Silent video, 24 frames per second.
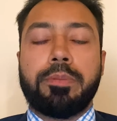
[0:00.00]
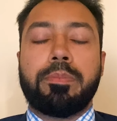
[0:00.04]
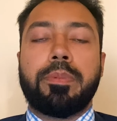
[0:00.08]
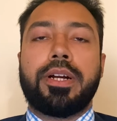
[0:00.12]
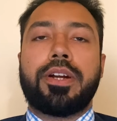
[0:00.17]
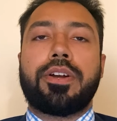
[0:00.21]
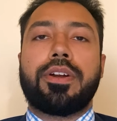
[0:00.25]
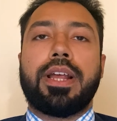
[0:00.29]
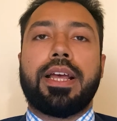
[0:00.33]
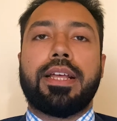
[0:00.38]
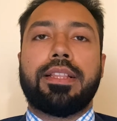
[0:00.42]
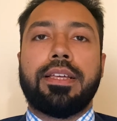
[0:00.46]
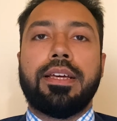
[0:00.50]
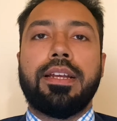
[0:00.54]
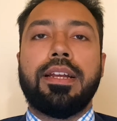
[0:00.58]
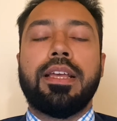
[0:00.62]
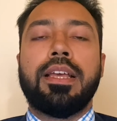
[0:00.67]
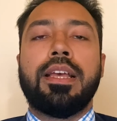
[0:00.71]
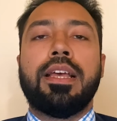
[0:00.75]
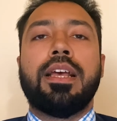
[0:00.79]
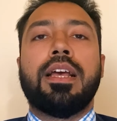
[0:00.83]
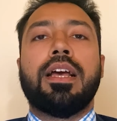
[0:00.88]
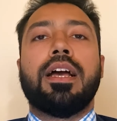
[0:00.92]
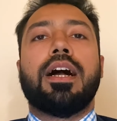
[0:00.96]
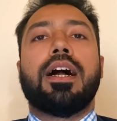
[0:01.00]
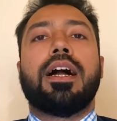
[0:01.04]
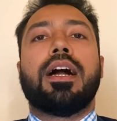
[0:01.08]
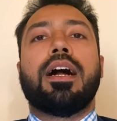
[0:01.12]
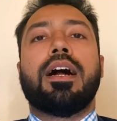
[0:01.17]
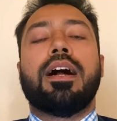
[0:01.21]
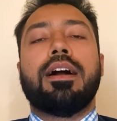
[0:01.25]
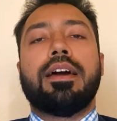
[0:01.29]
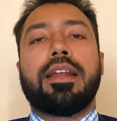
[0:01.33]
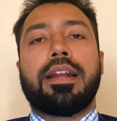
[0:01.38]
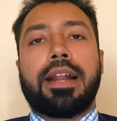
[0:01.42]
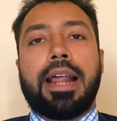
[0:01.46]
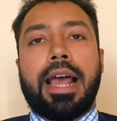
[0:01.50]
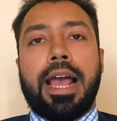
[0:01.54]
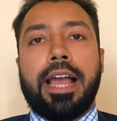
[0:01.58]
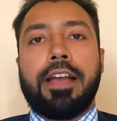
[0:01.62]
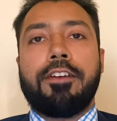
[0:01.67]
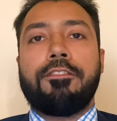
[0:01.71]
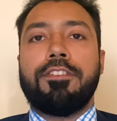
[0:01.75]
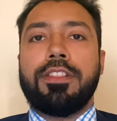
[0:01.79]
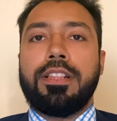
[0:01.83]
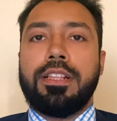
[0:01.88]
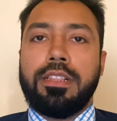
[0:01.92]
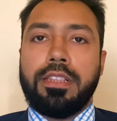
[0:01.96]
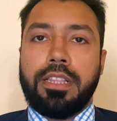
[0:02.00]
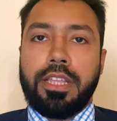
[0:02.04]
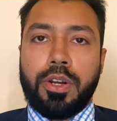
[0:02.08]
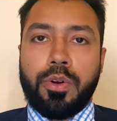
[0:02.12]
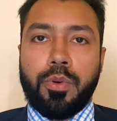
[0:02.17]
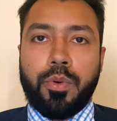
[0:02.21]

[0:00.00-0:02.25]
but rather rank within their